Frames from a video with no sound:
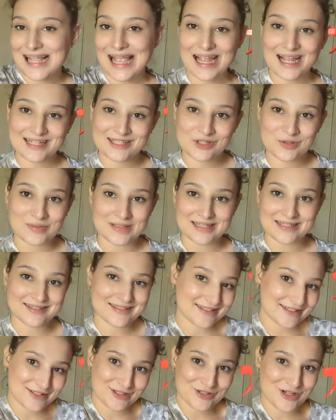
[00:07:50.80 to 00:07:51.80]
i got two of
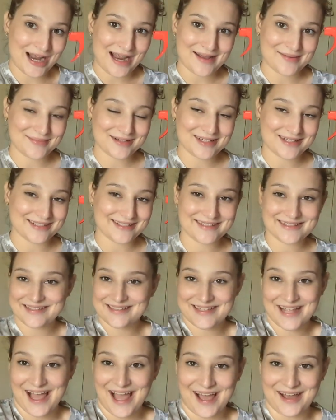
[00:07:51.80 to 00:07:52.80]
these to try them because
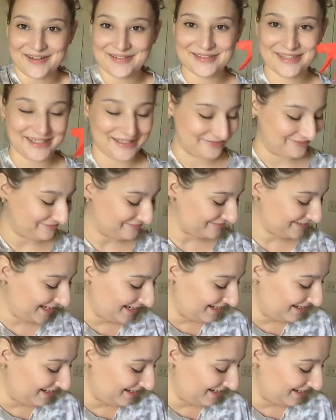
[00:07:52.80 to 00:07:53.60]
i don't know